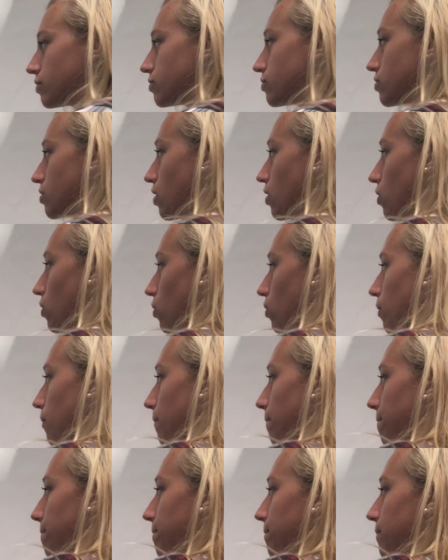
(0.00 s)
So
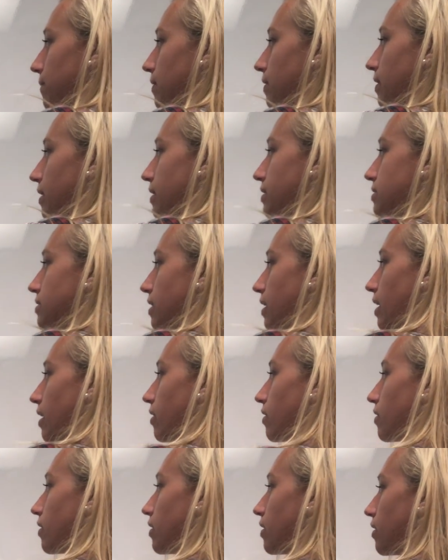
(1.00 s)
it's the
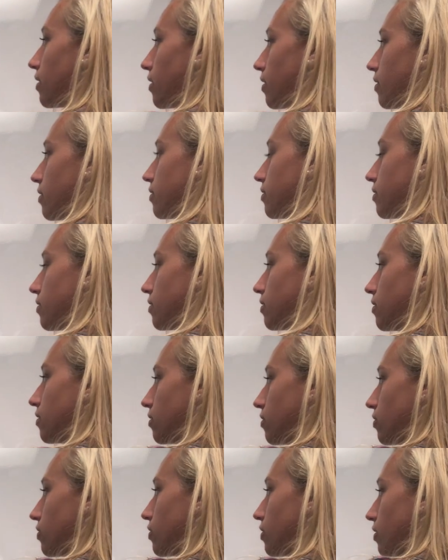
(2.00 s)
area,
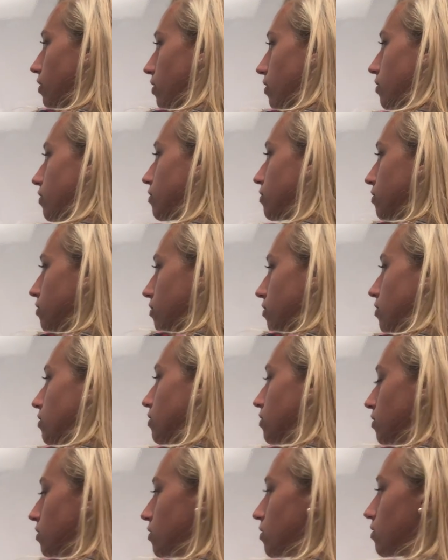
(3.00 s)
or
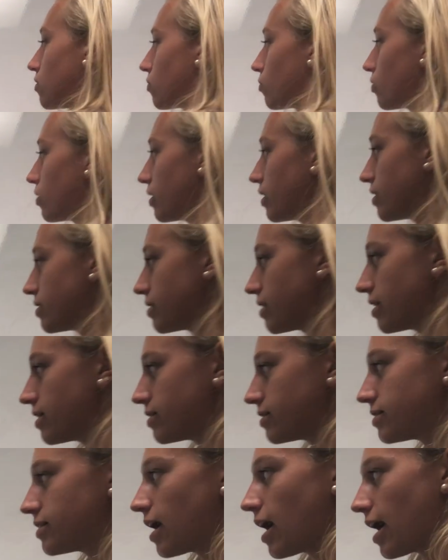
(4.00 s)
what is
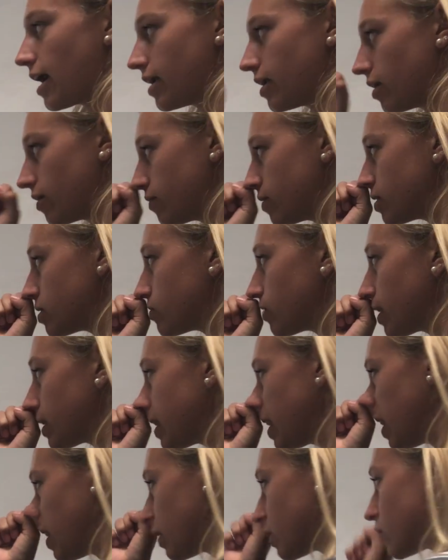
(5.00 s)
inside of this
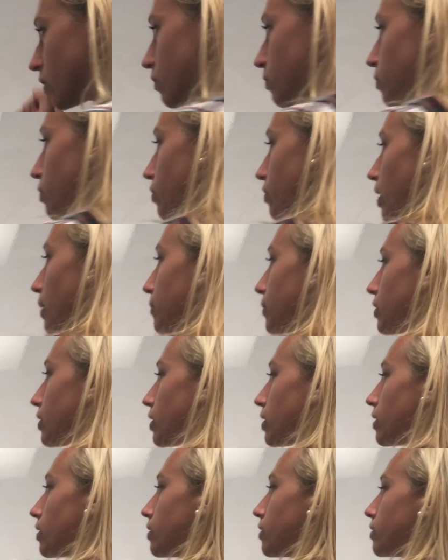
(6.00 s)
rectangle.
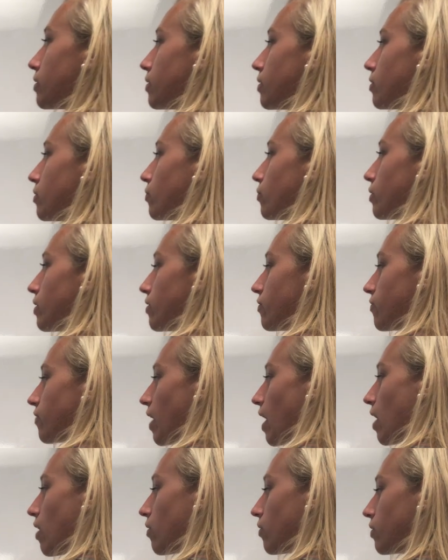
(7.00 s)
Perimeter, we
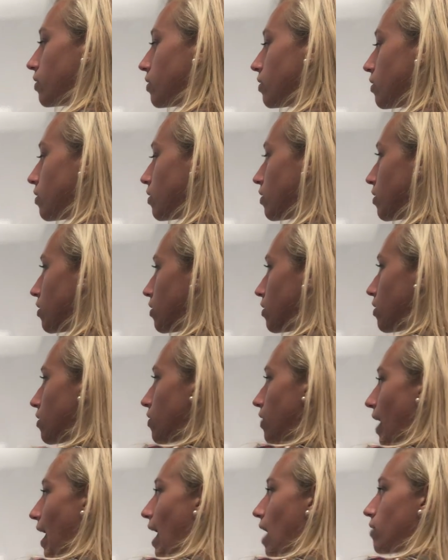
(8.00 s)
found
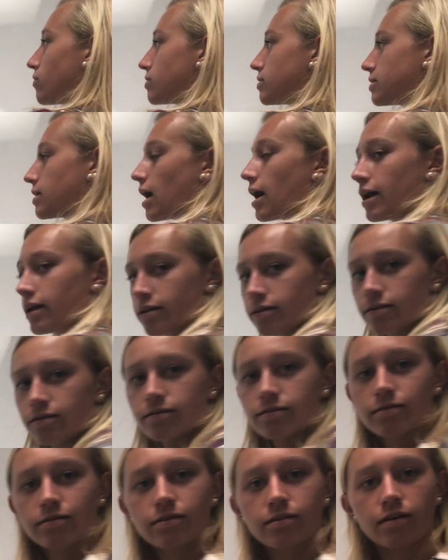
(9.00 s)
the outside
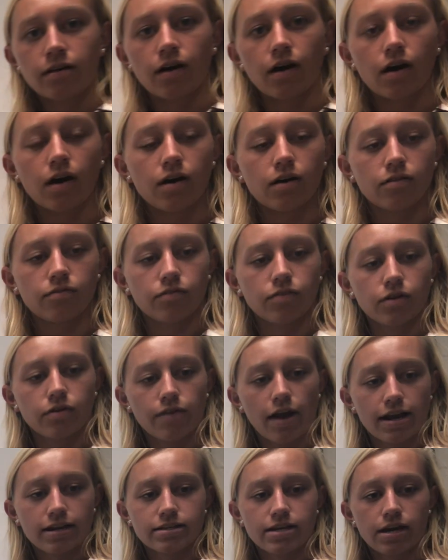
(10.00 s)
of the
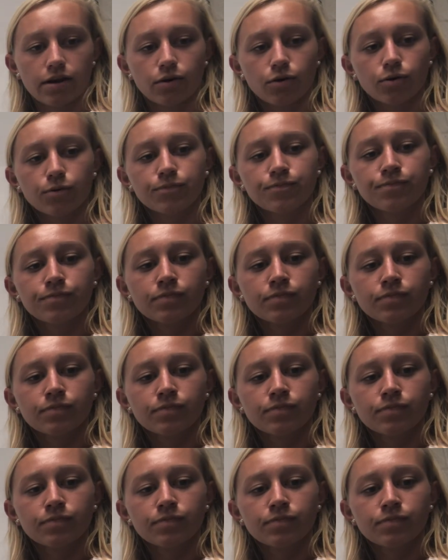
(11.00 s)
rectangle.